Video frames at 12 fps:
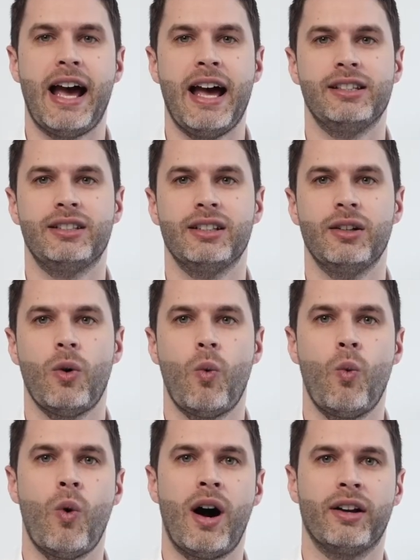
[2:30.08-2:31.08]
Edge,
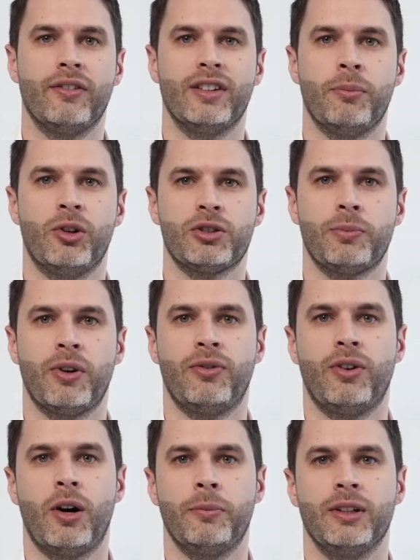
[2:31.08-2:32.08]
one of the most
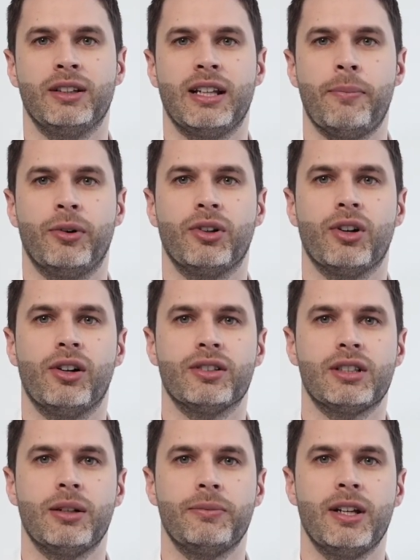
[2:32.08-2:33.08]
performing temple
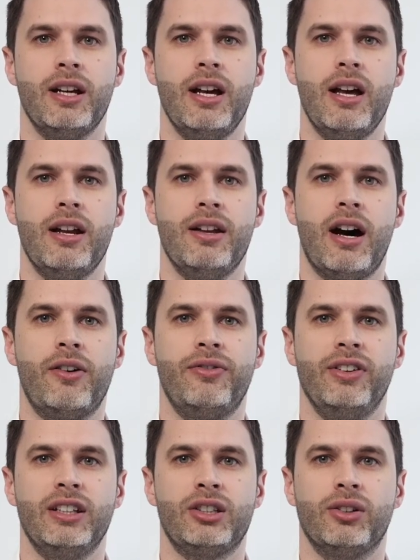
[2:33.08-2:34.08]
concepts, now
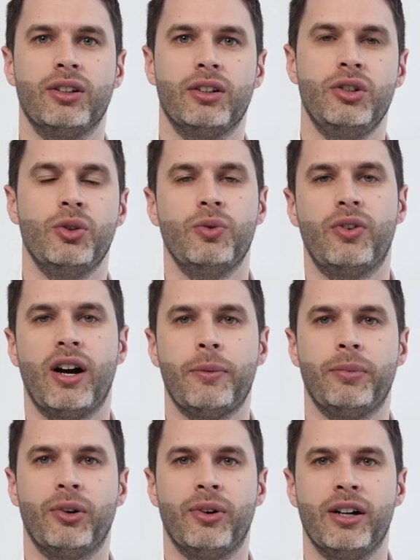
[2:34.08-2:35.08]
featuring new
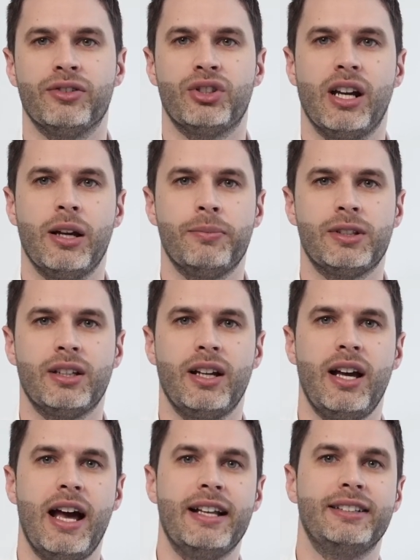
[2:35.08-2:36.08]
wrap-around shapes,
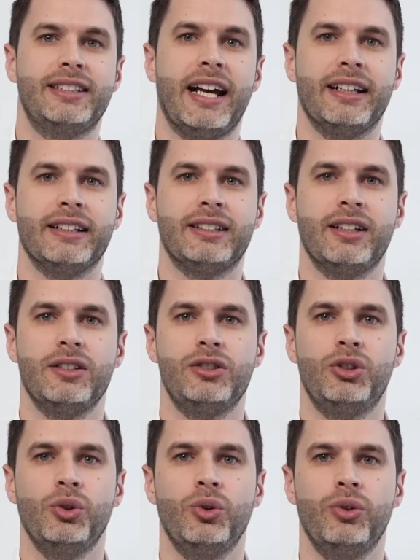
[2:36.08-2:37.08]
and Zenith,
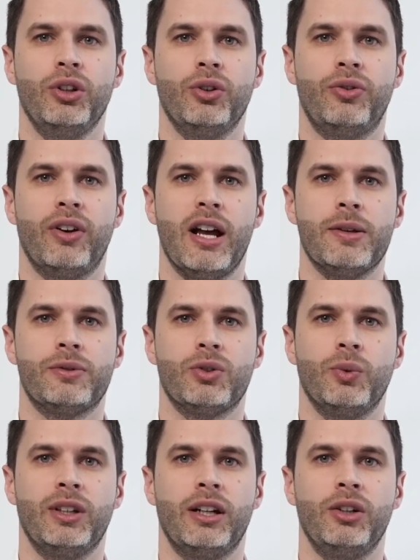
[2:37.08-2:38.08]
2 new
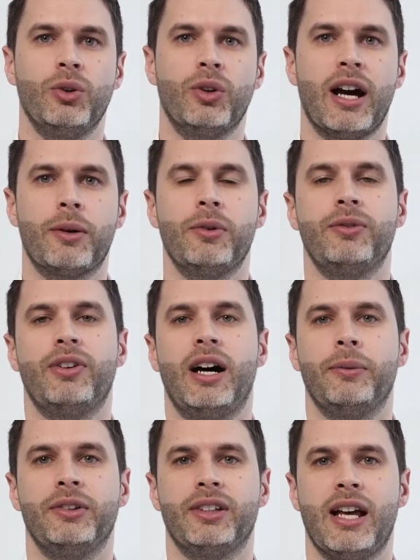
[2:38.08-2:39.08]
frames with a new carbon
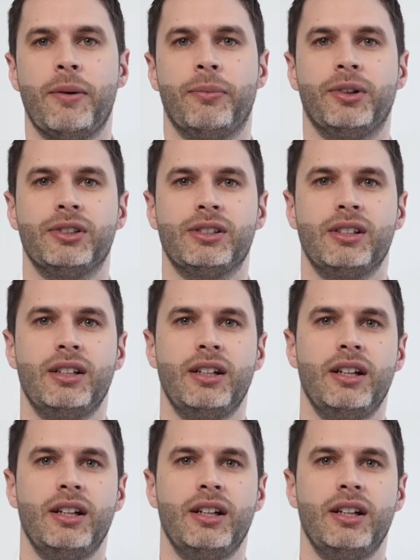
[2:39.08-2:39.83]
fiber temples.